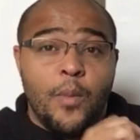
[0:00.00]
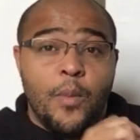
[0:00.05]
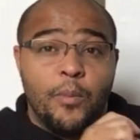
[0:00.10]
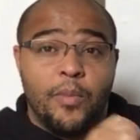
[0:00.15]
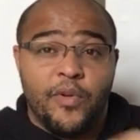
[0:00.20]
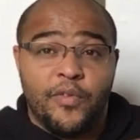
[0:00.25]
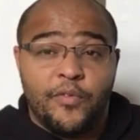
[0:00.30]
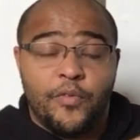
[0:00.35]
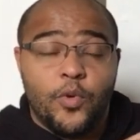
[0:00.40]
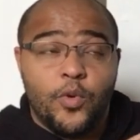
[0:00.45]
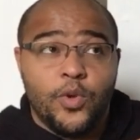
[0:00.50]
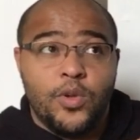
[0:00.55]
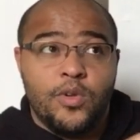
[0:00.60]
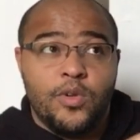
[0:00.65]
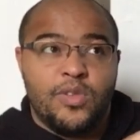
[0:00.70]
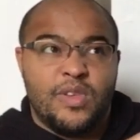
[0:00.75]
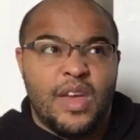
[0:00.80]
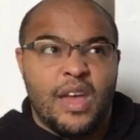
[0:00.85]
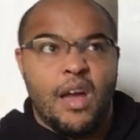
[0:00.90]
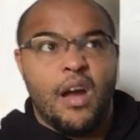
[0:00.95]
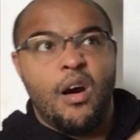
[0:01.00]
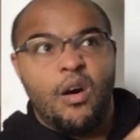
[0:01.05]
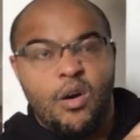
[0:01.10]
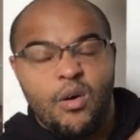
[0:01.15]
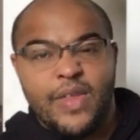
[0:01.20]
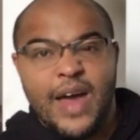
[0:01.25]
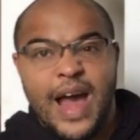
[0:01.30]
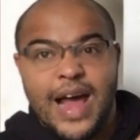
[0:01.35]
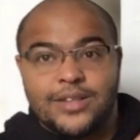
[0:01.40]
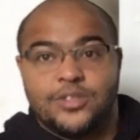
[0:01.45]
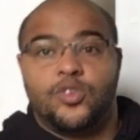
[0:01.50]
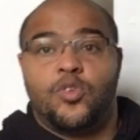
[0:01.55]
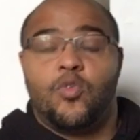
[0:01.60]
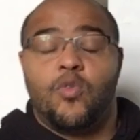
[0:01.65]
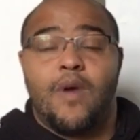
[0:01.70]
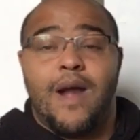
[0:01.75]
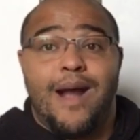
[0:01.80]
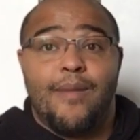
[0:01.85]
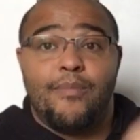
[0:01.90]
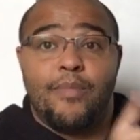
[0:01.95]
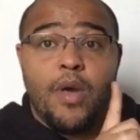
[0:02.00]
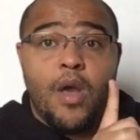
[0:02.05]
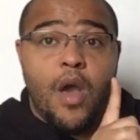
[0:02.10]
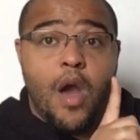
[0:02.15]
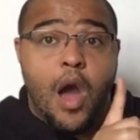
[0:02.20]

before you think, oh, that's crap,